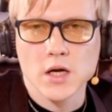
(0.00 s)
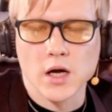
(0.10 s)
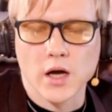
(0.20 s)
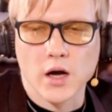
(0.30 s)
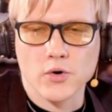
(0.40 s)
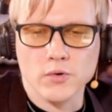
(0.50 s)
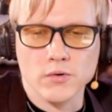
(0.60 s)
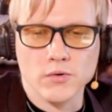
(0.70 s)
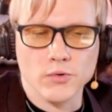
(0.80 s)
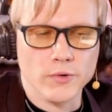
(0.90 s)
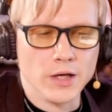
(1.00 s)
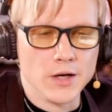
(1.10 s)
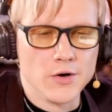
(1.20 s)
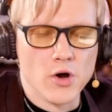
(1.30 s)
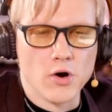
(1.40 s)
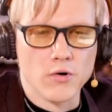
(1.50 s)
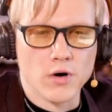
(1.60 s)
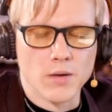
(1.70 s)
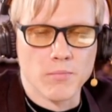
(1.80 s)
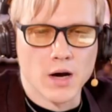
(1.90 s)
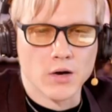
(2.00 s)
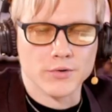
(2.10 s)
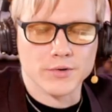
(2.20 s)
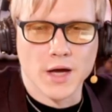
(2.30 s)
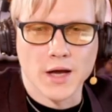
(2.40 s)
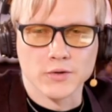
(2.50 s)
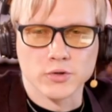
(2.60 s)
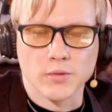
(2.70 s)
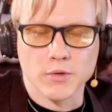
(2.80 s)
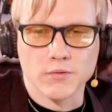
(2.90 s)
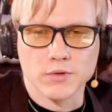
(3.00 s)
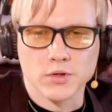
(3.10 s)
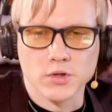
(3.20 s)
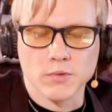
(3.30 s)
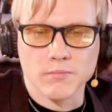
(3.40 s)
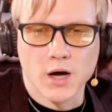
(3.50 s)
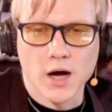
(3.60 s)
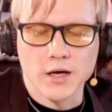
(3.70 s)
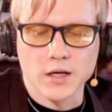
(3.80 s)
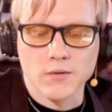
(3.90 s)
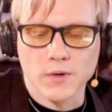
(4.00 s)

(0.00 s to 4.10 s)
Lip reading: who really know about the anatomy of the human body,